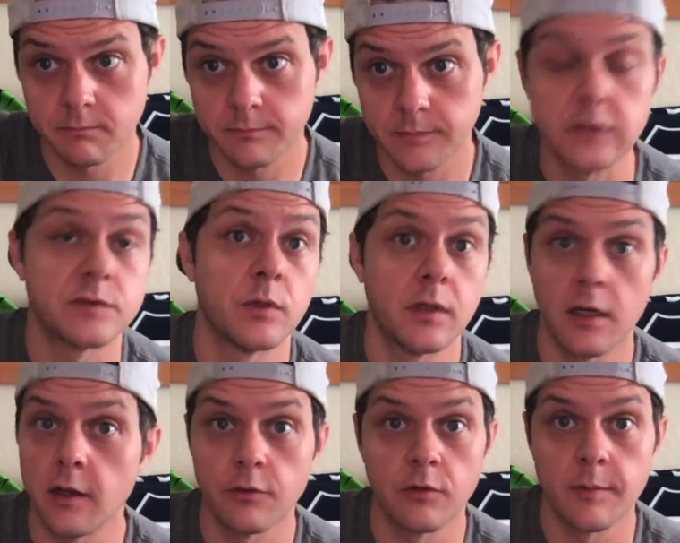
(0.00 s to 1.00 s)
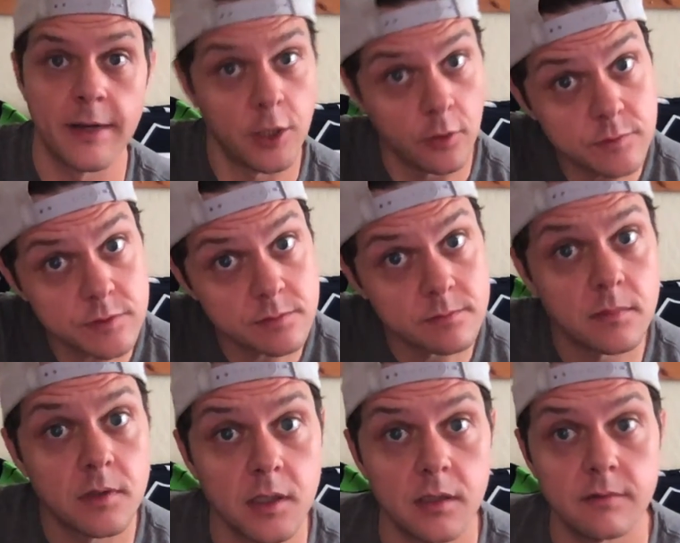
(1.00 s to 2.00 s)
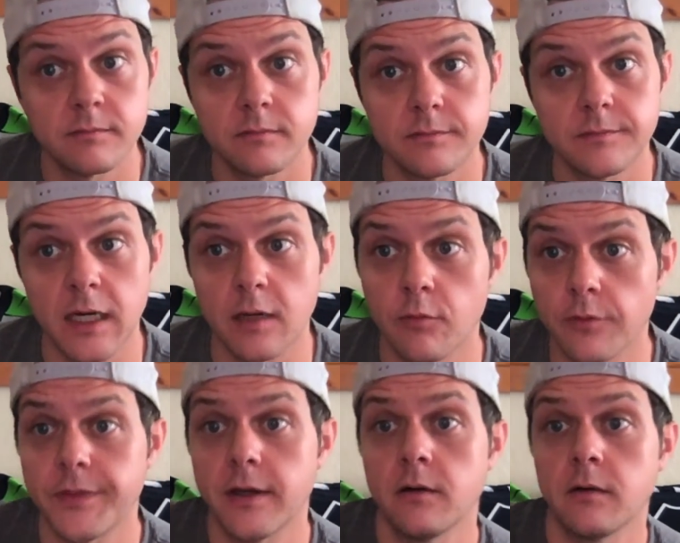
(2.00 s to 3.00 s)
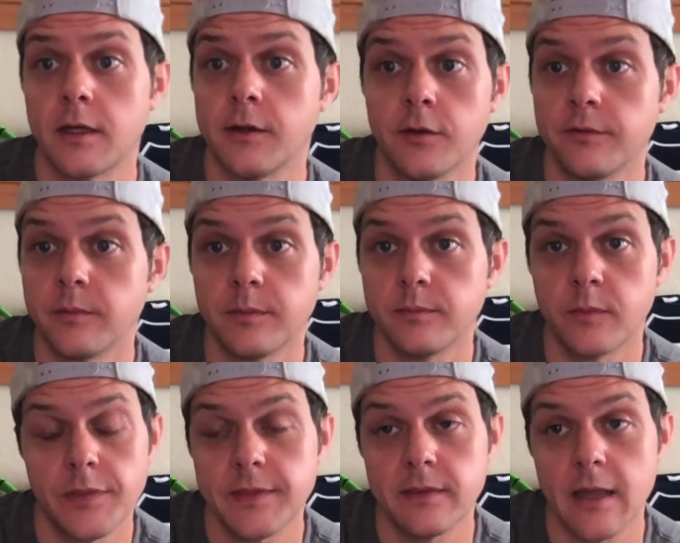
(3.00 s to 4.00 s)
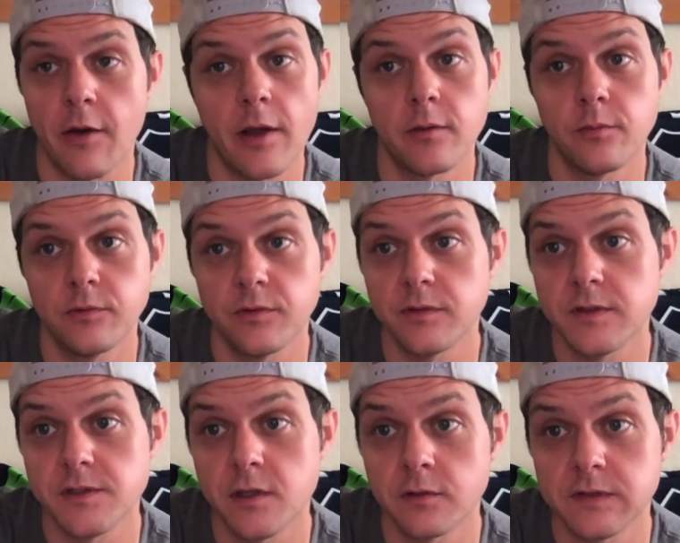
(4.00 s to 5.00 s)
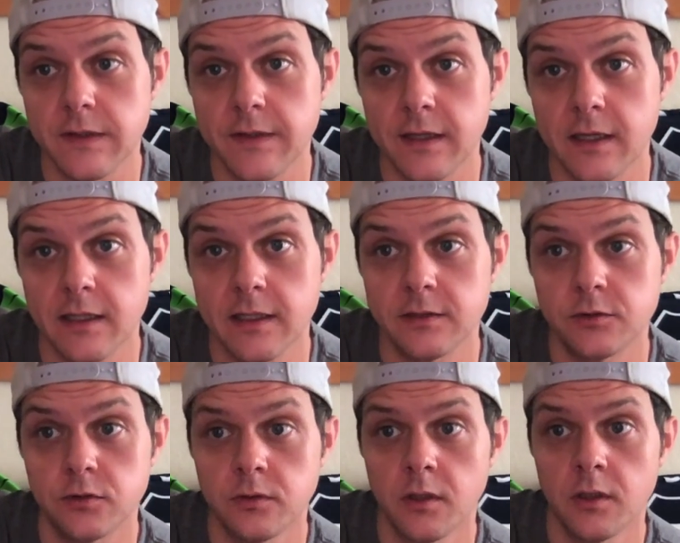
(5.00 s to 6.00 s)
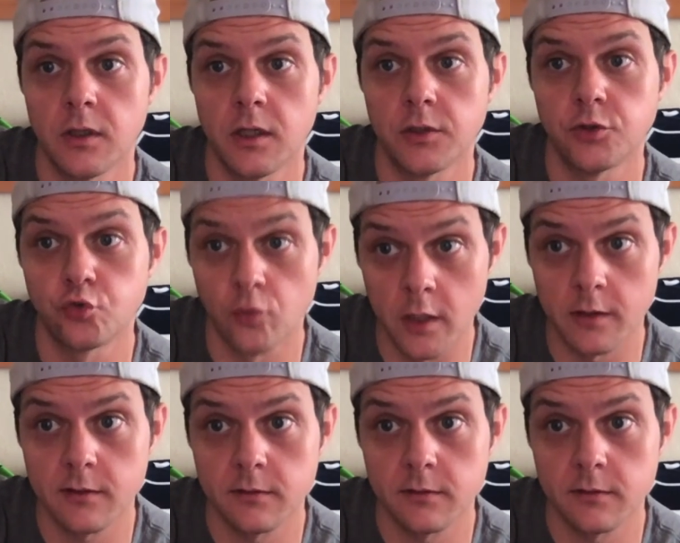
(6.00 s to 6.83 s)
That was another one of my notes that I wrote there. I don't know how I do these notes. I think I get drunk.